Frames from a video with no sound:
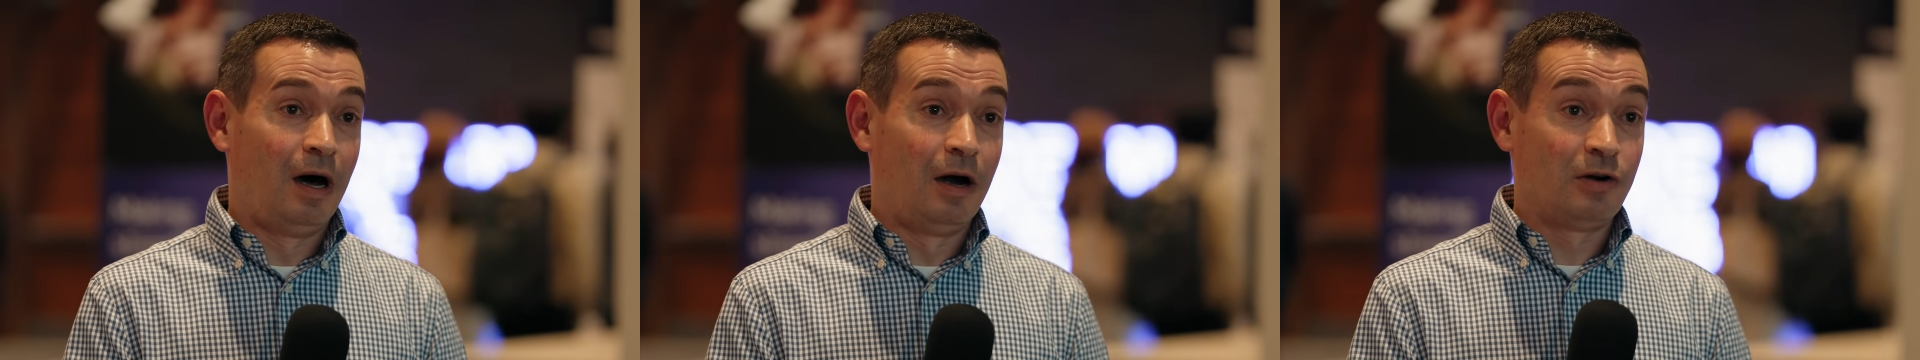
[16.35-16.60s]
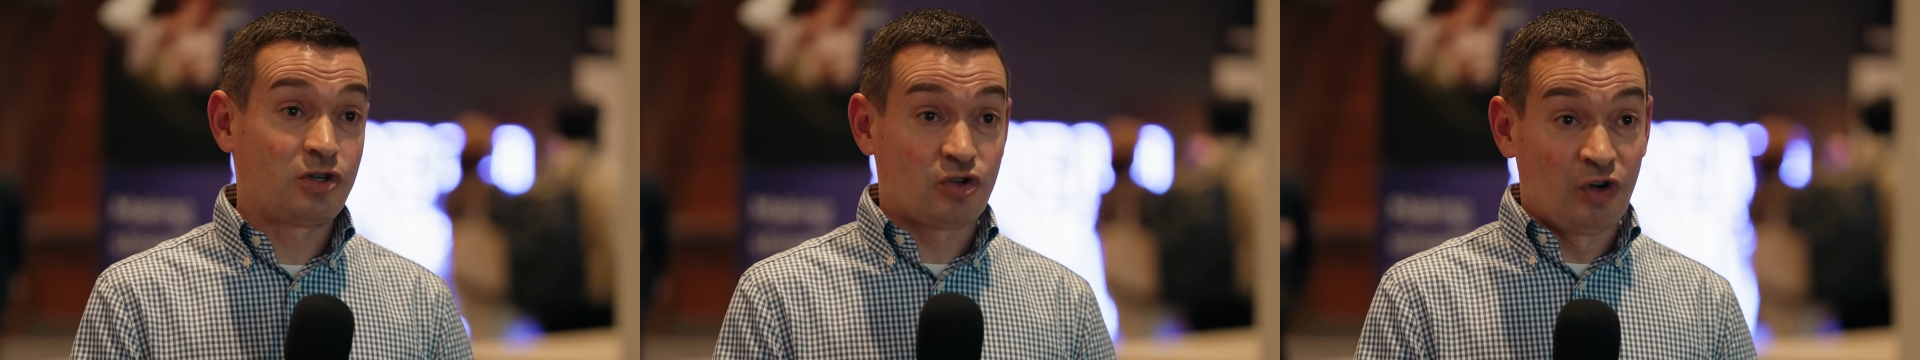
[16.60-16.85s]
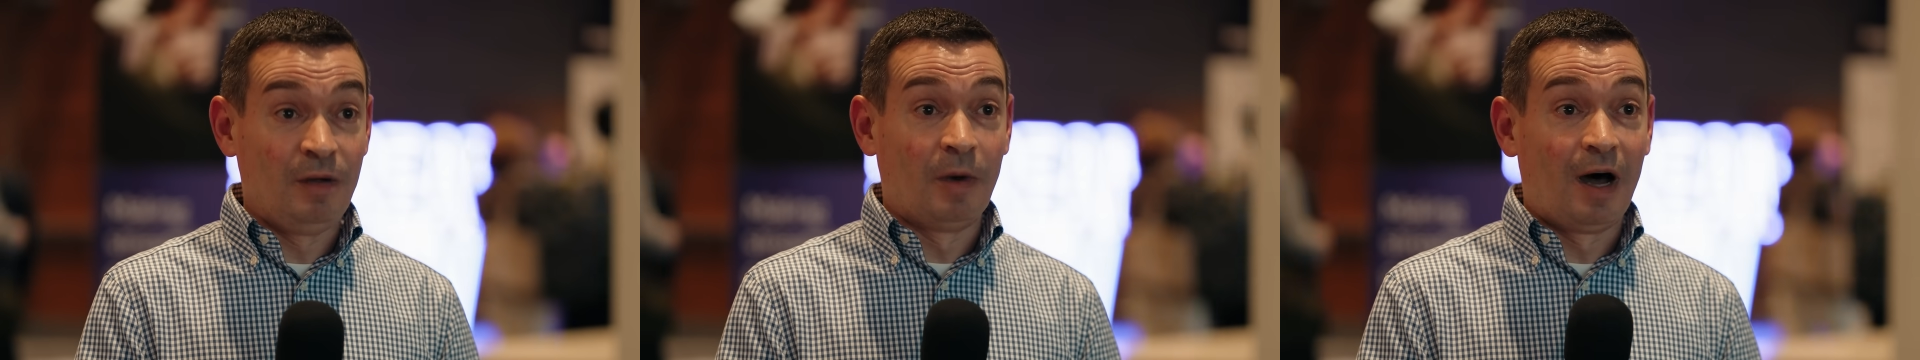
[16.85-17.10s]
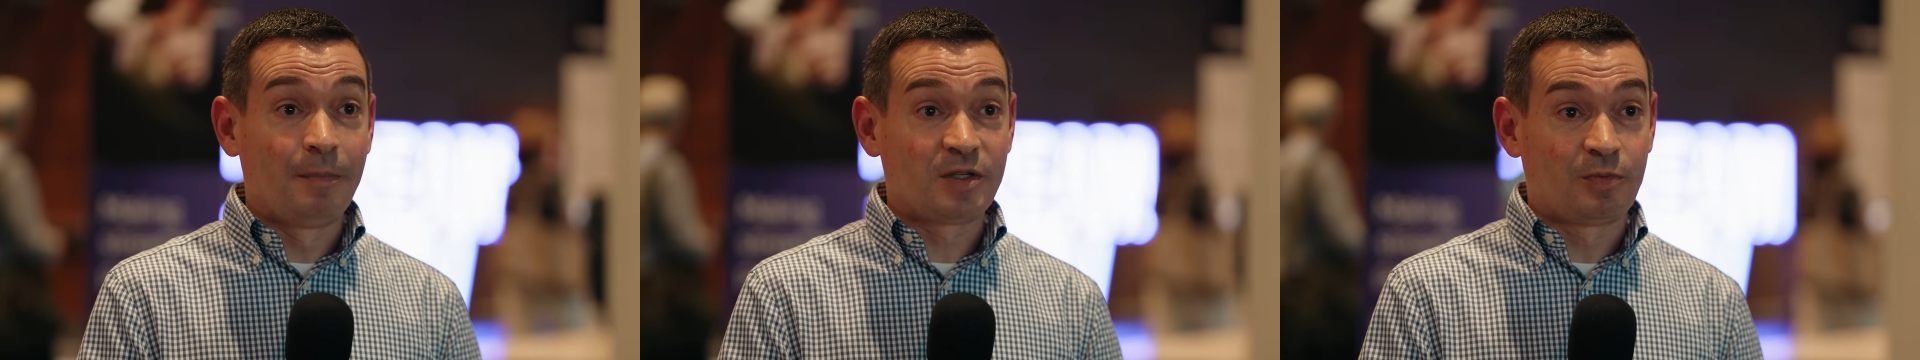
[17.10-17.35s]
our
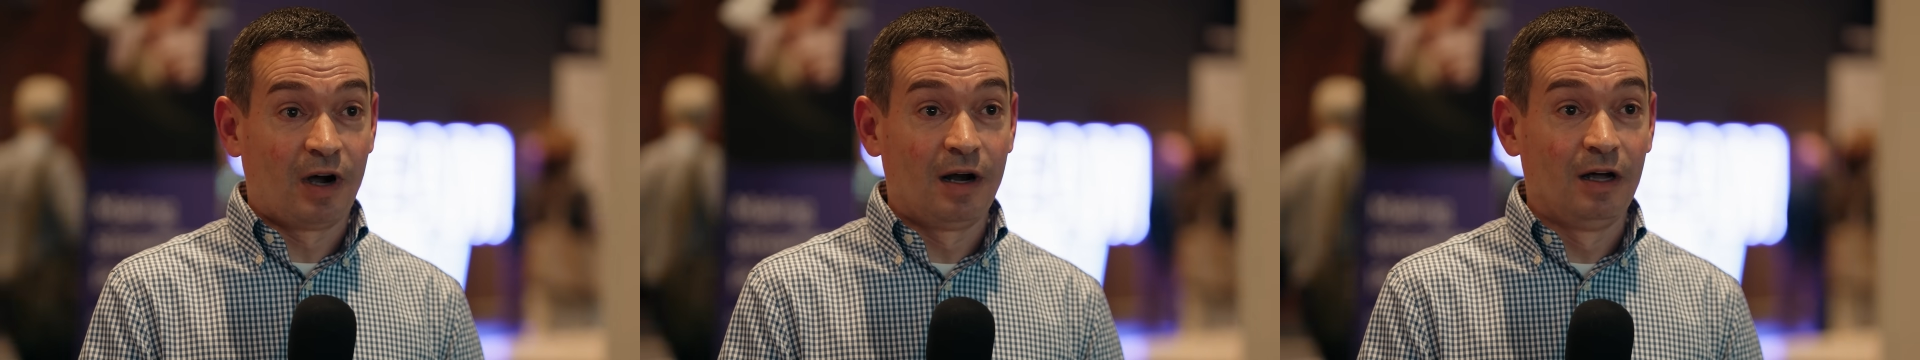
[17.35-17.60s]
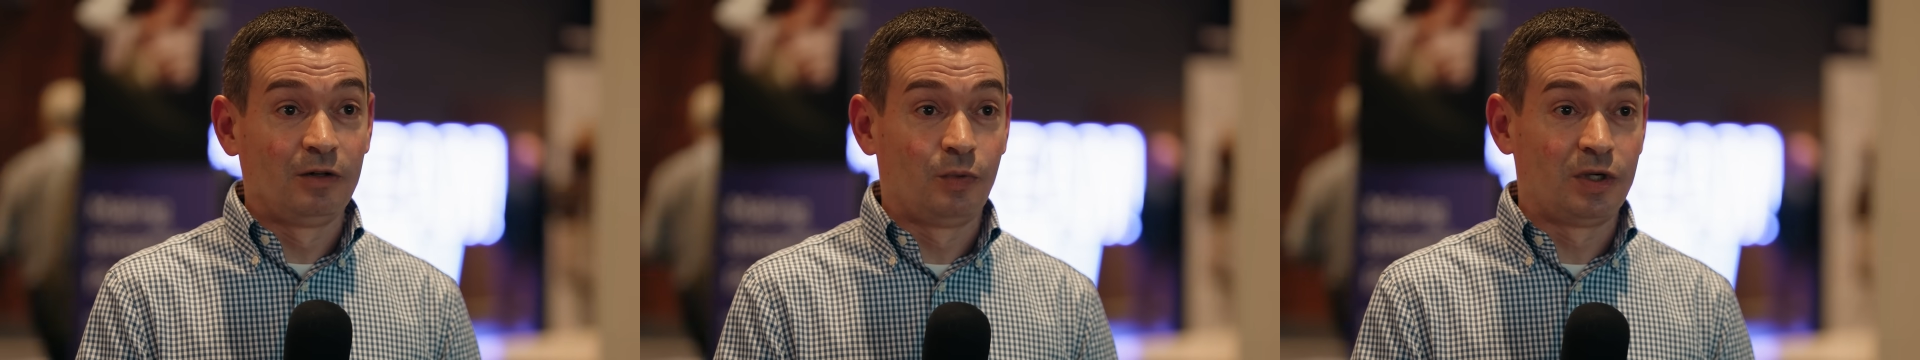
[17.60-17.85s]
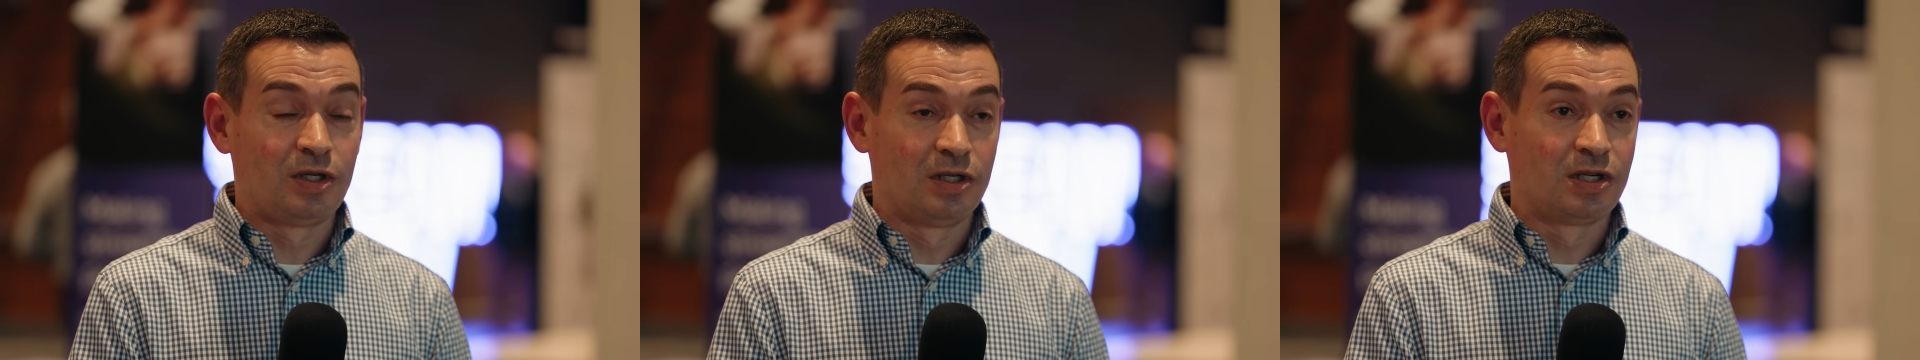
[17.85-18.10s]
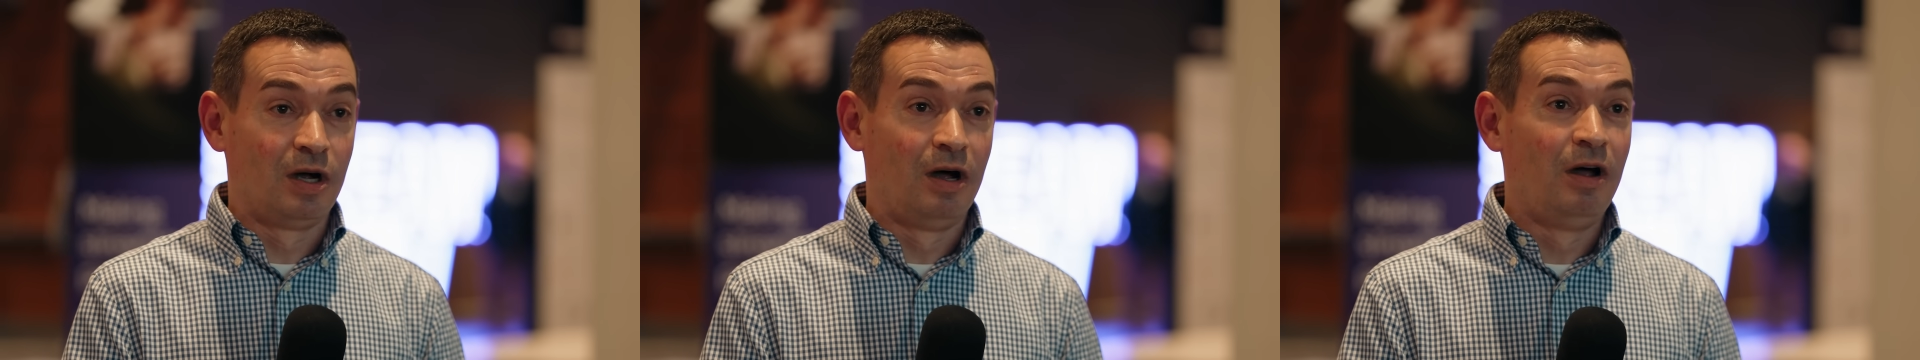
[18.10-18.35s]
StreamOps product, which
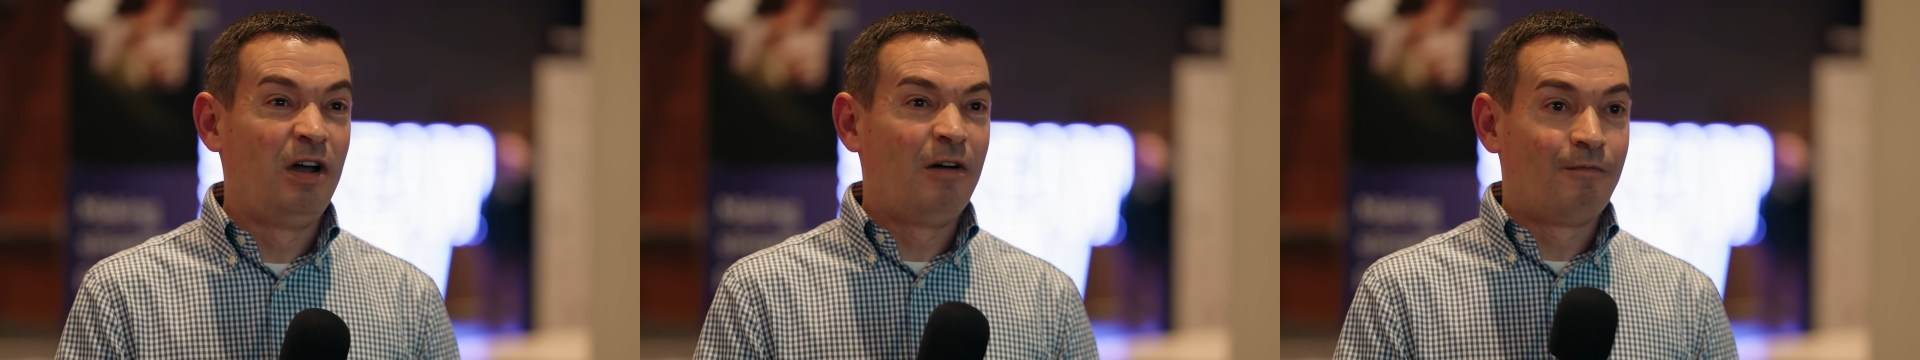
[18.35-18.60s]
is a